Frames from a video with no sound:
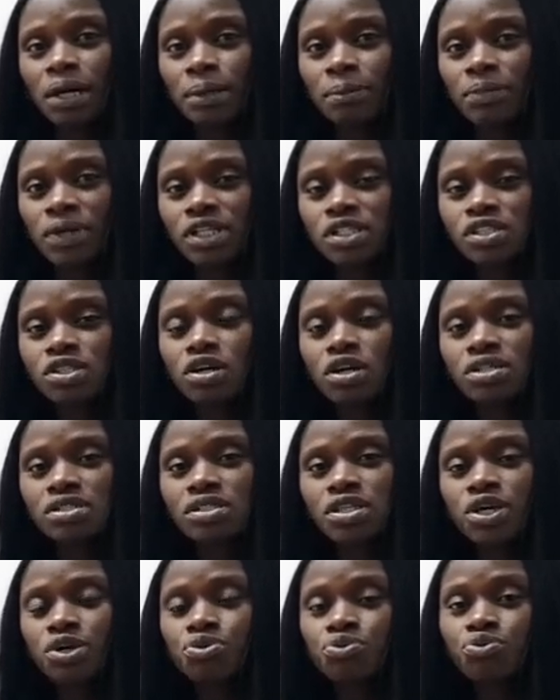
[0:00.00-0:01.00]
it's not
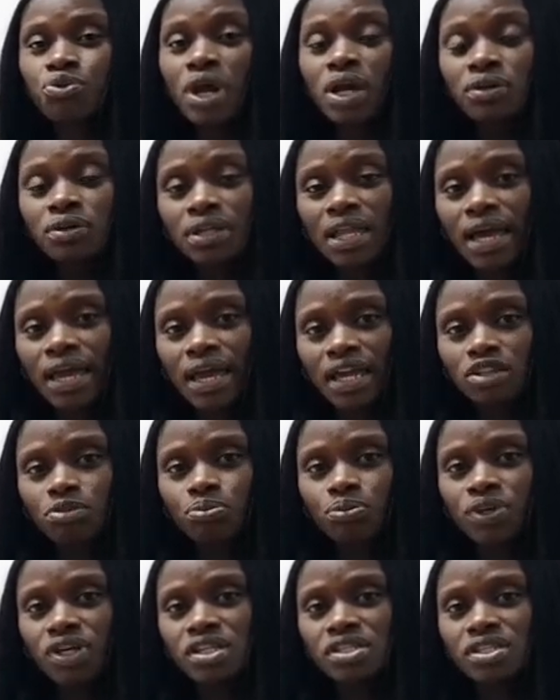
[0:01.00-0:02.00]
a regular
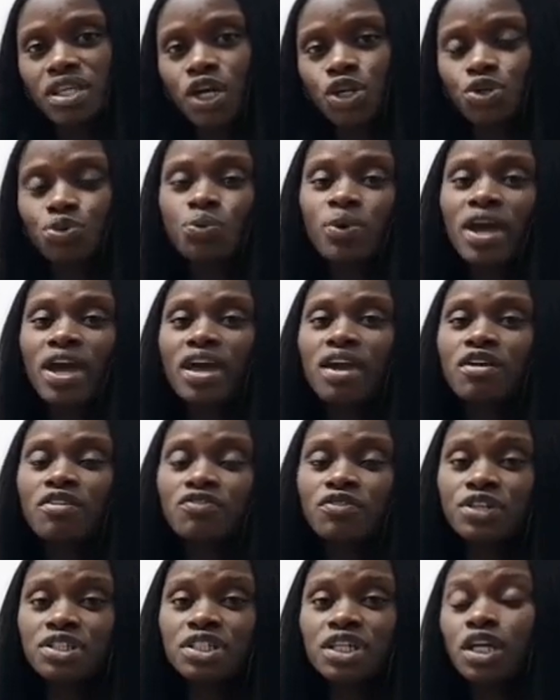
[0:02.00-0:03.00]
headpiece that you wear
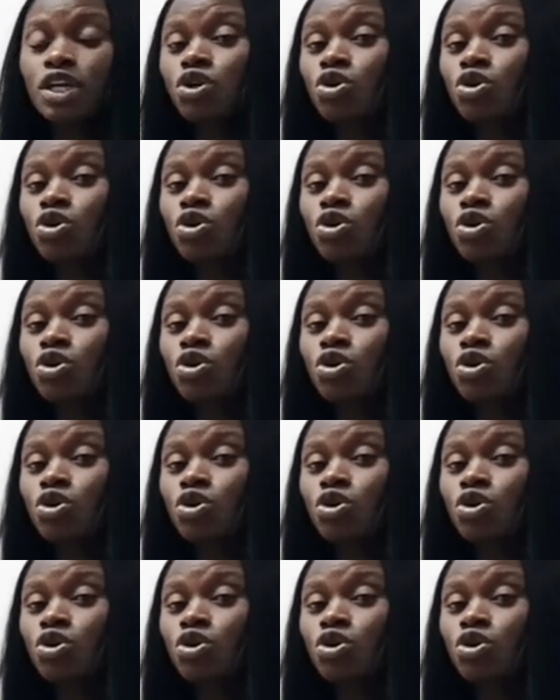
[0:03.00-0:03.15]
every day,